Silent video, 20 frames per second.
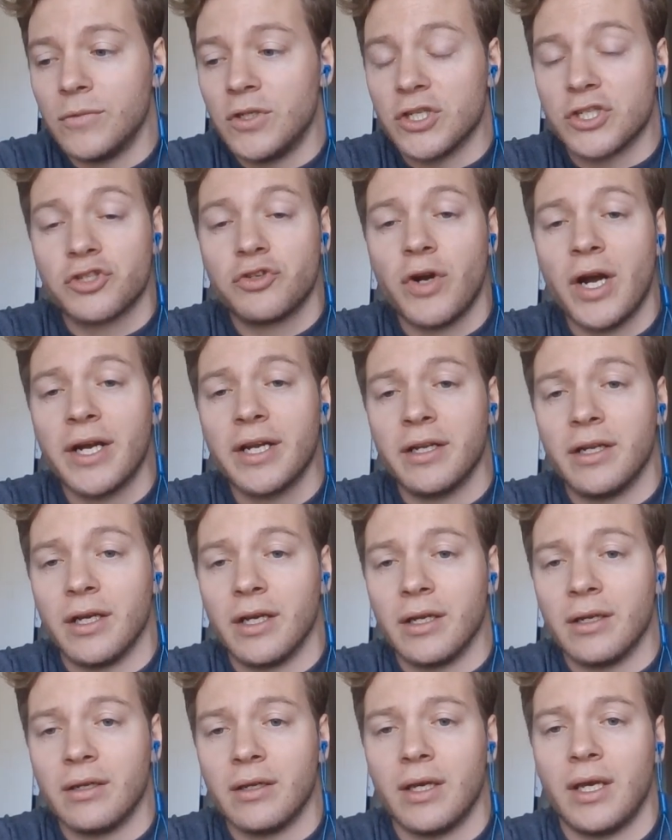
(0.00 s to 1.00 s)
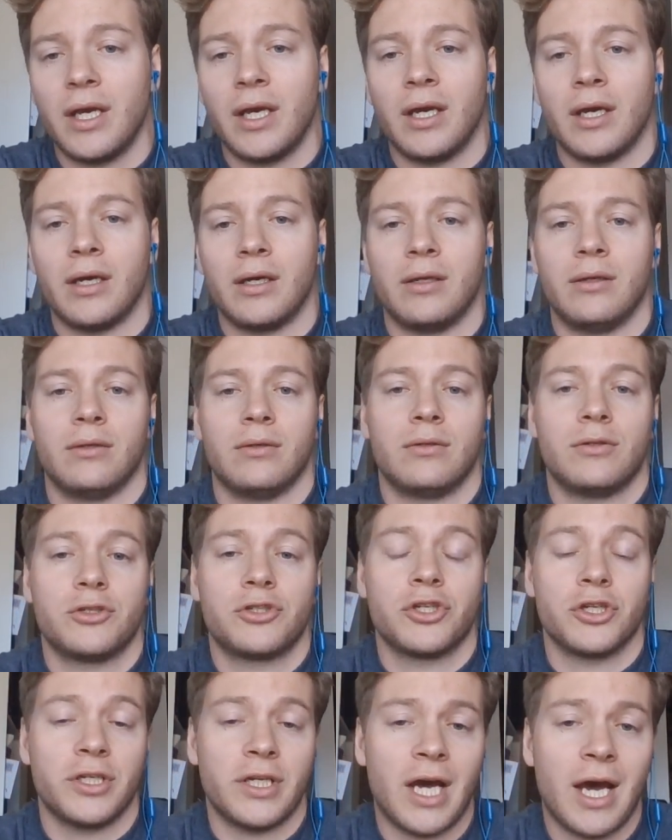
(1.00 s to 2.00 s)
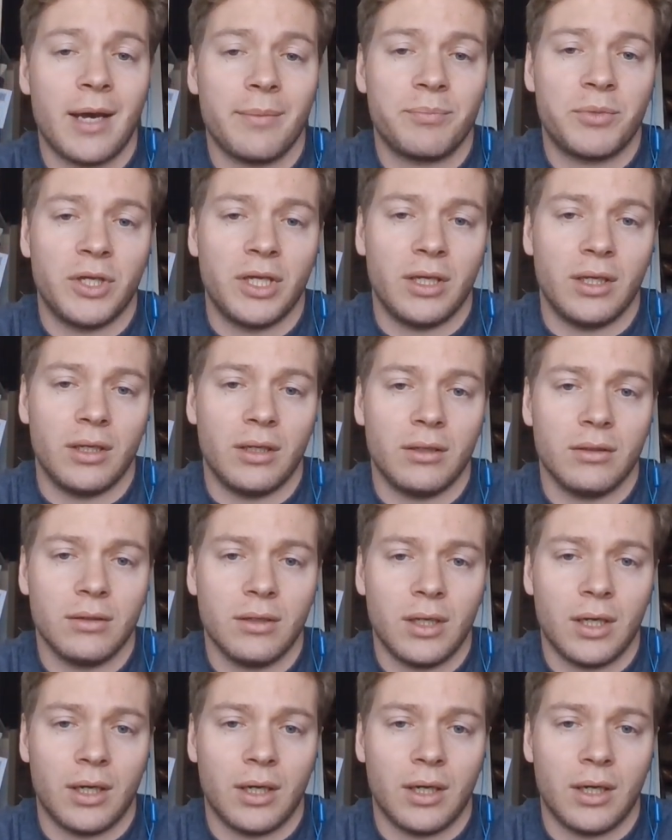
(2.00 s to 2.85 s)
discredited and should not be